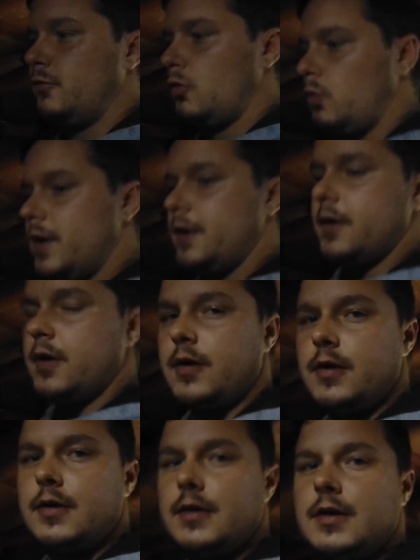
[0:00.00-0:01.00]
before winter.
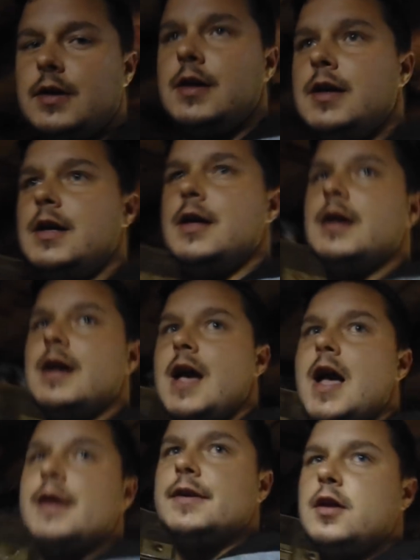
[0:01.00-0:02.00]

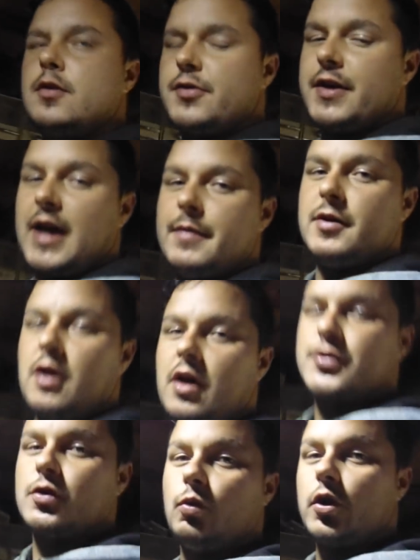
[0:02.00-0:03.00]
And another thing I've been
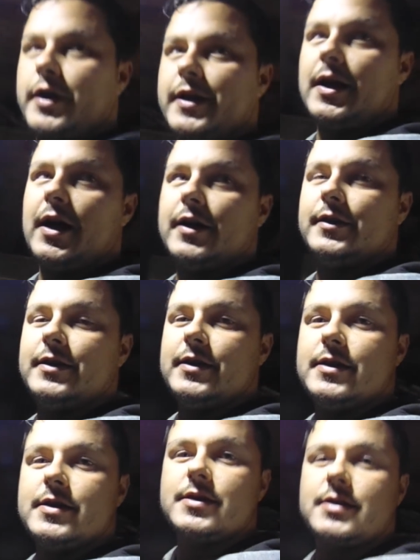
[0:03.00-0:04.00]
also working on
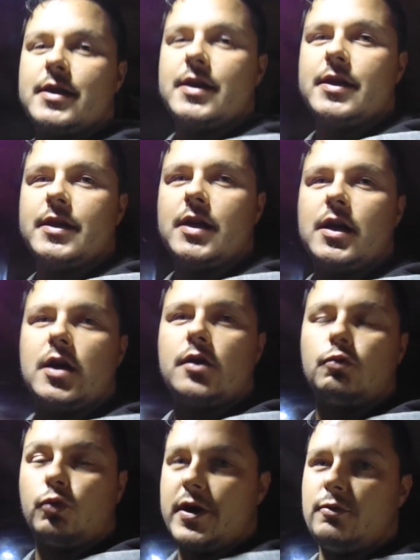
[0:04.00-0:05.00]
is a
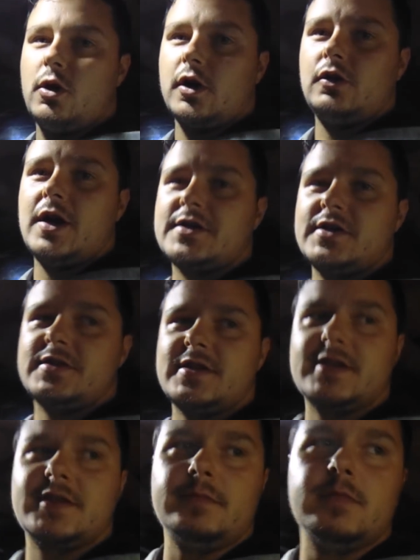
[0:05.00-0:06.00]
uh, rainwater collection
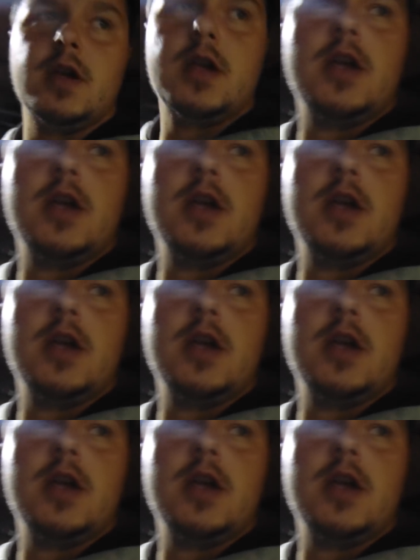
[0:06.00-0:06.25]
system.